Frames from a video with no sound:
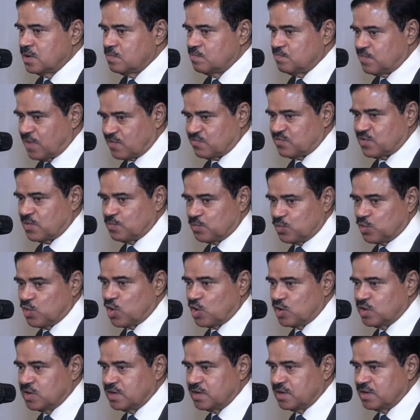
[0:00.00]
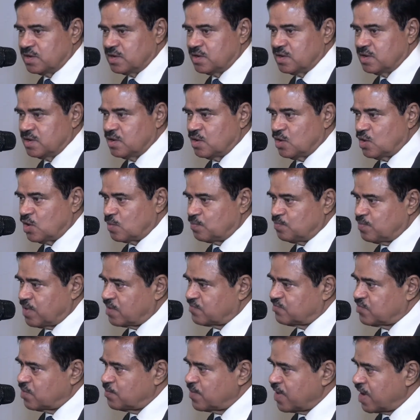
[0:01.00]
perform poorly or
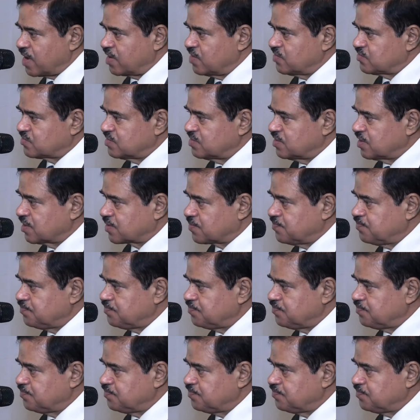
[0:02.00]
perform against the